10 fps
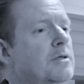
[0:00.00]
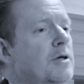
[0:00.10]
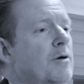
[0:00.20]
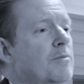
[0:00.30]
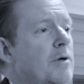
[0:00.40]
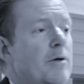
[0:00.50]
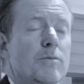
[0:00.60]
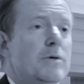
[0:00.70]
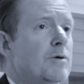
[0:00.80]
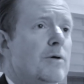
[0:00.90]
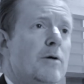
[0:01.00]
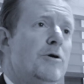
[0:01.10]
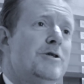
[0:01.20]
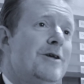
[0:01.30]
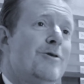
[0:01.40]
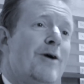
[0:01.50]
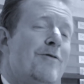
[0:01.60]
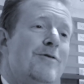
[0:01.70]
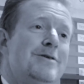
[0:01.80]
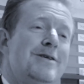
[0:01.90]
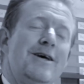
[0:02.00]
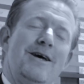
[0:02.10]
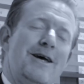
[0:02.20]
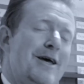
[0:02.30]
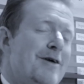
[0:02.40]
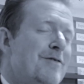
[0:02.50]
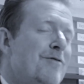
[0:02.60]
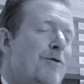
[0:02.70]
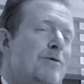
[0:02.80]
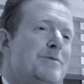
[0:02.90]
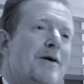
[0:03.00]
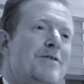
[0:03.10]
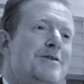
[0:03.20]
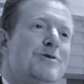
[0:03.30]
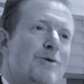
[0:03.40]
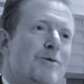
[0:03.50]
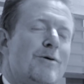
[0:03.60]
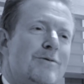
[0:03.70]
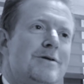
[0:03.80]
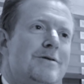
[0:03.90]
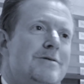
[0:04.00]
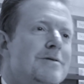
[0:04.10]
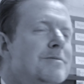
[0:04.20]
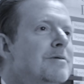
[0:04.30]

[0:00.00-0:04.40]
So, you know, we certainly appreciate their efforts, even if we respectfully disagree with the results.